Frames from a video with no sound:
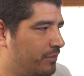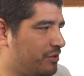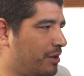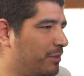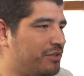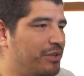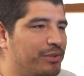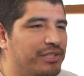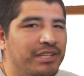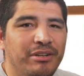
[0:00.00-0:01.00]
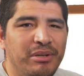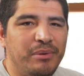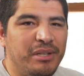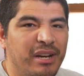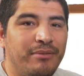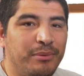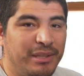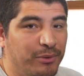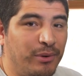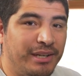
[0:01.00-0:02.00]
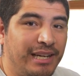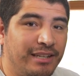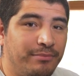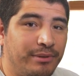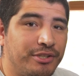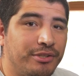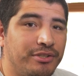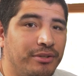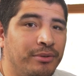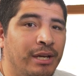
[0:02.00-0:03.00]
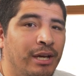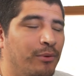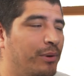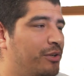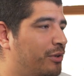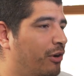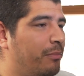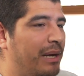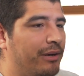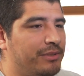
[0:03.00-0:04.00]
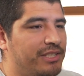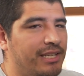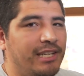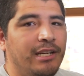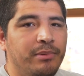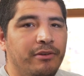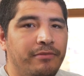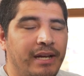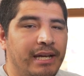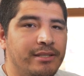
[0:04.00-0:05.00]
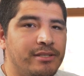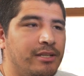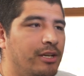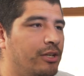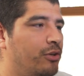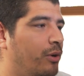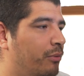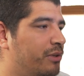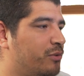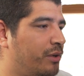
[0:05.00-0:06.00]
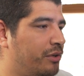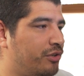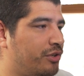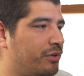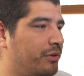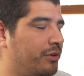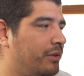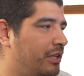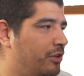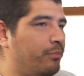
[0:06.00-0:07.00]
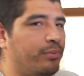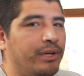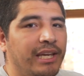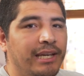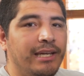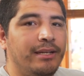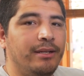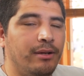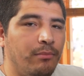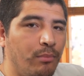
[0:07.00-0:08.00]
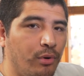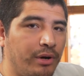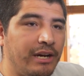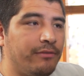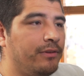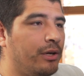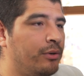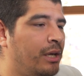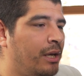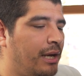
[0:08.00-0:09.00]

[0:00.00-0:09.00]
There's almost no scenario where you ever really want negative pressure. So when you go about setting up your fans, you always want to ensure that you're bringing in more airflow.